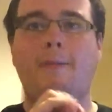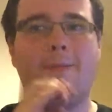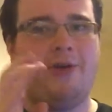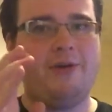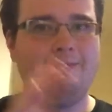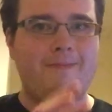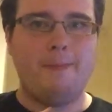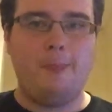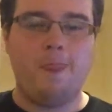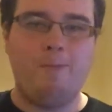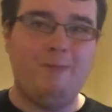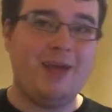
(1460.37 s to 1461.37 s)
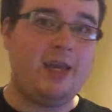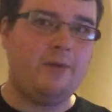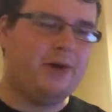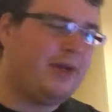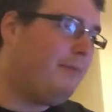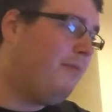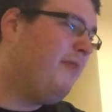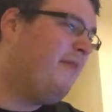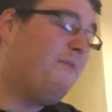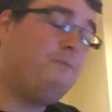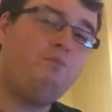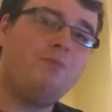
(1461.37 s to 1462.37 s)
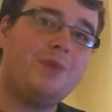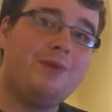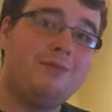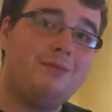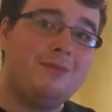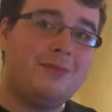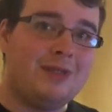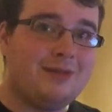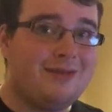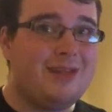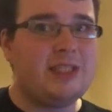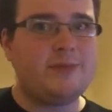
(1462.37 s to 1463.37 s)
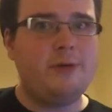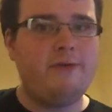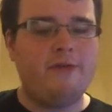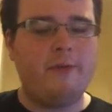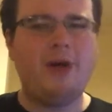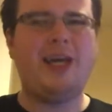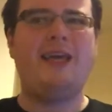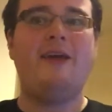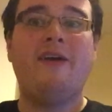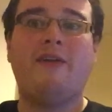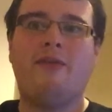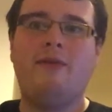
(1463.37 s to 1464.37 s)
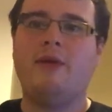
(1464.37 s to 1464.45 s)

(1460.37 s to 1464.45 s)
But anyway, this movie, from what I hear,